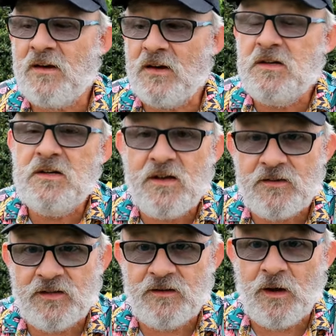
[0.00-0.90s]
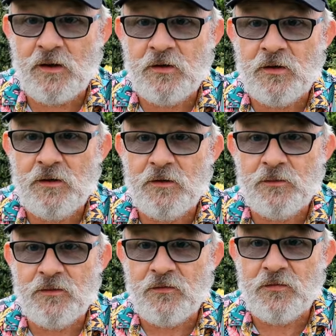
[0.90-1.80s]
and I nutted that
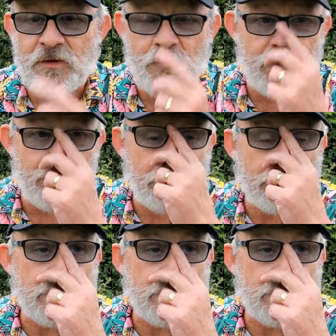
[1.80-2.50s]
Kirkland with the 3-wood.